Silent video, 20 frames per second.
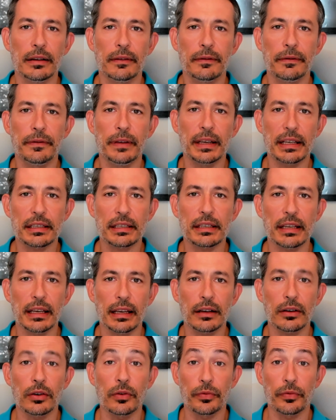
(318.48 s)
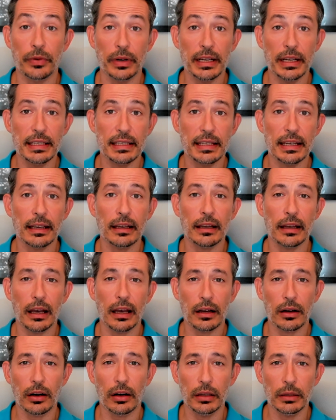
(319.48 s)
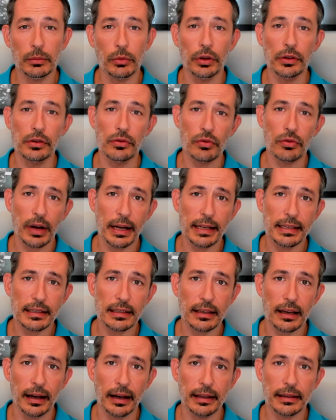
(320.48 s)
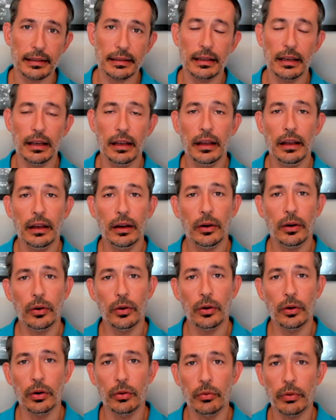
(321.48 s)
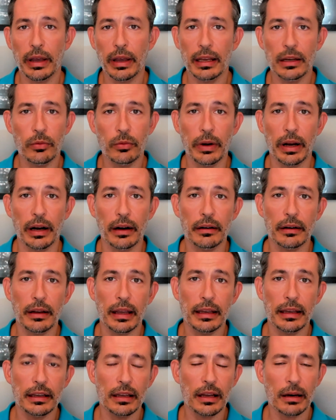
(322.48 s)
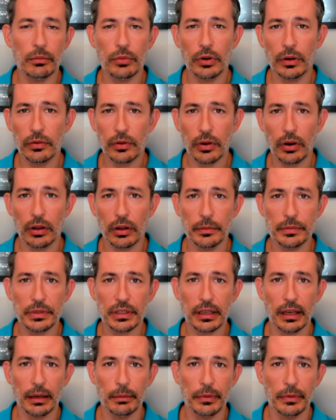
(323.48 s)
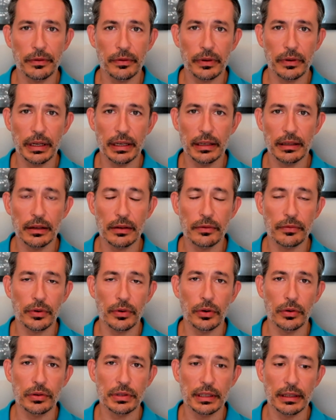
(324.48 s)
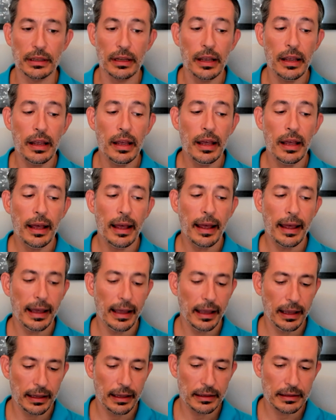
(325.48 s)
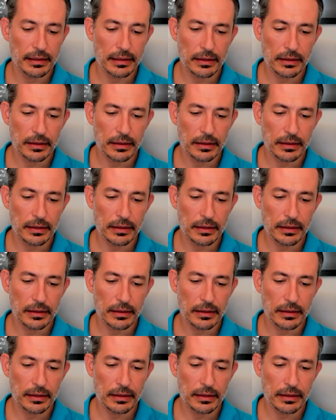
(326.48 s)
fixing or freezing a column on the right side, or anywhere, any number of columns can be frozen. And